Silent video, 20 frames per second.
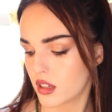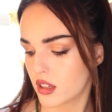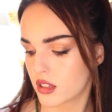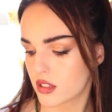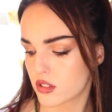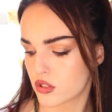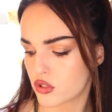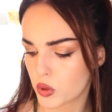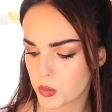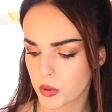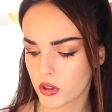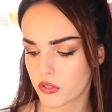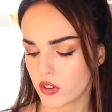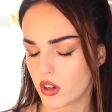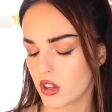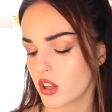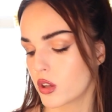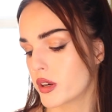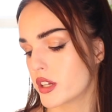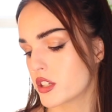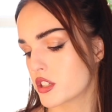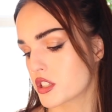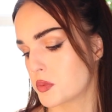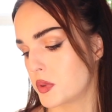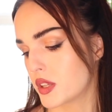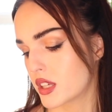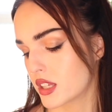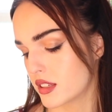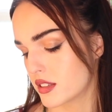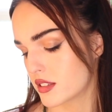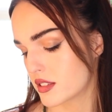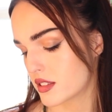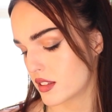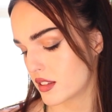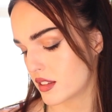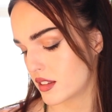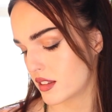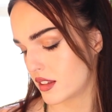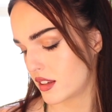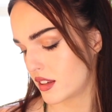super follow it just because
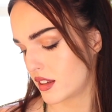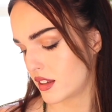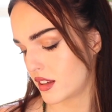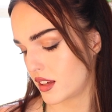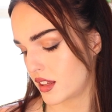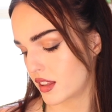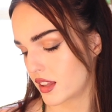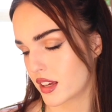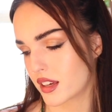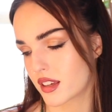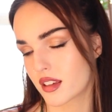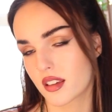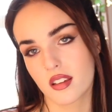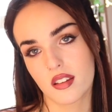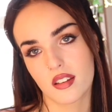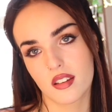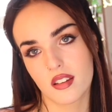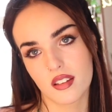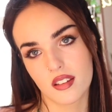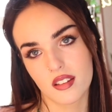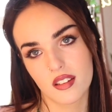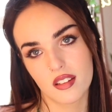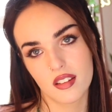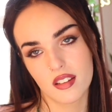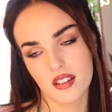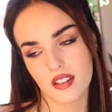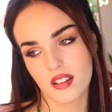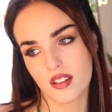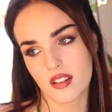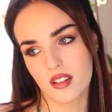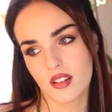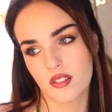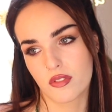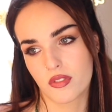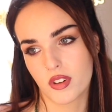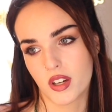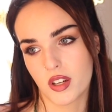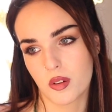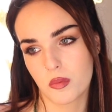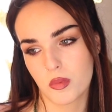I like
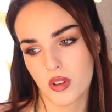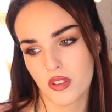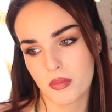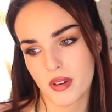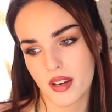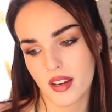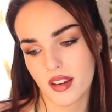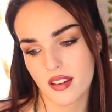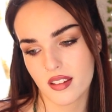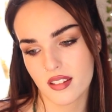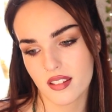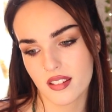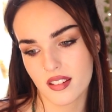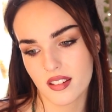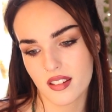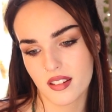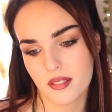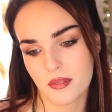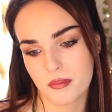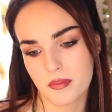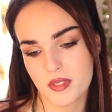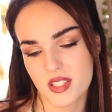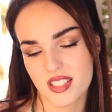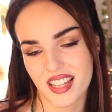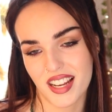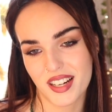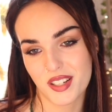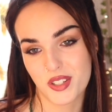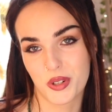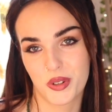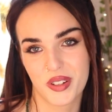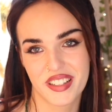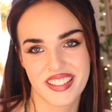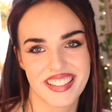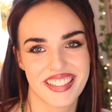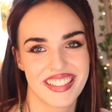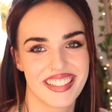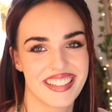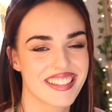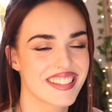freedom with my design
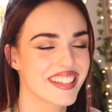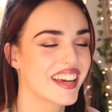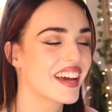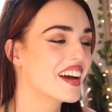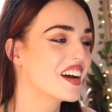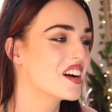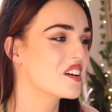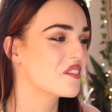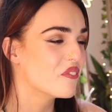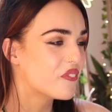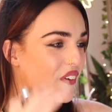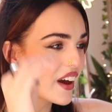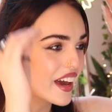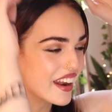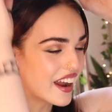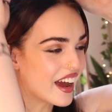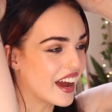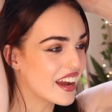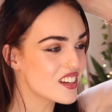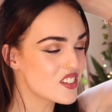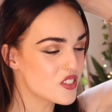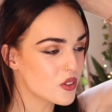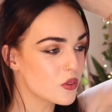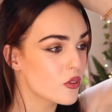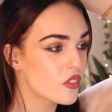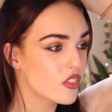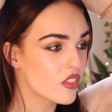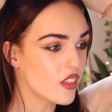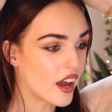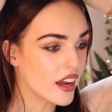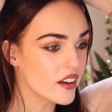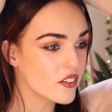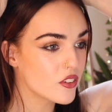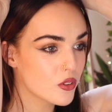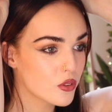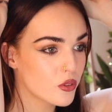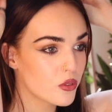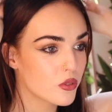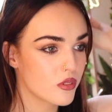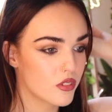choices. But I
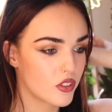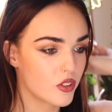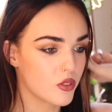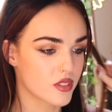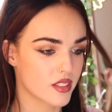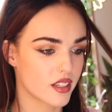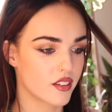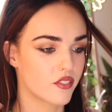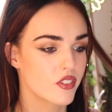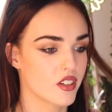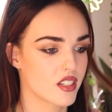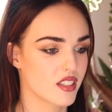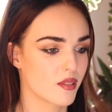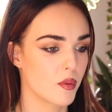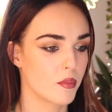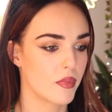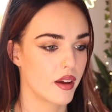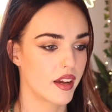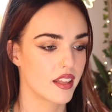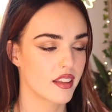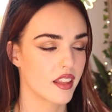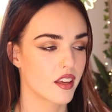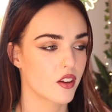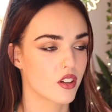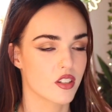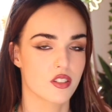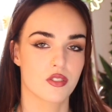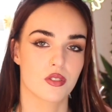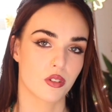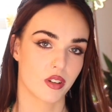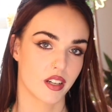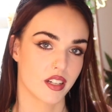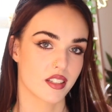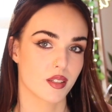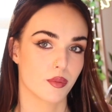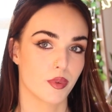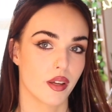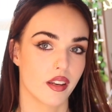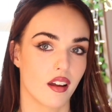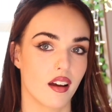do use it for some of my, like, crystal grids and
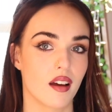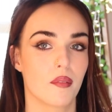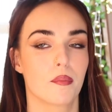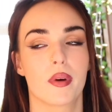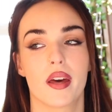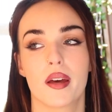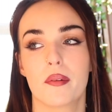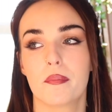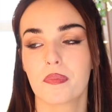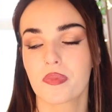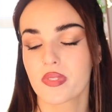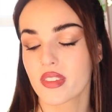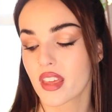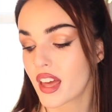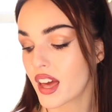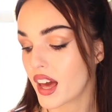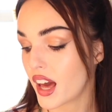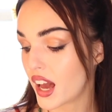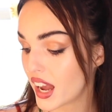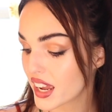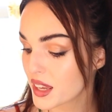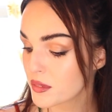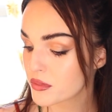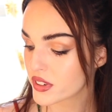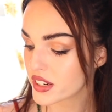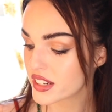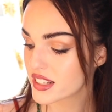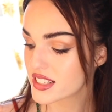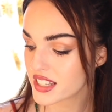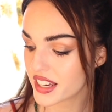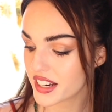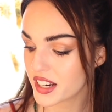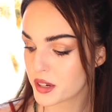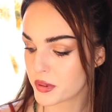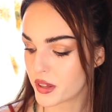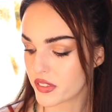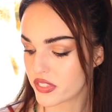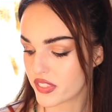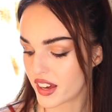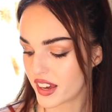whatnot. But I'm very excited
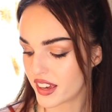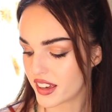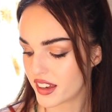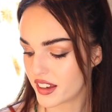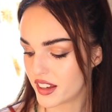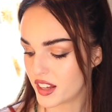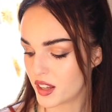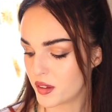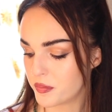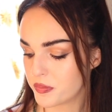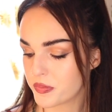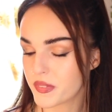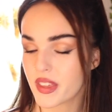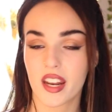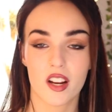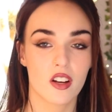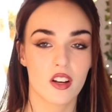about that. And I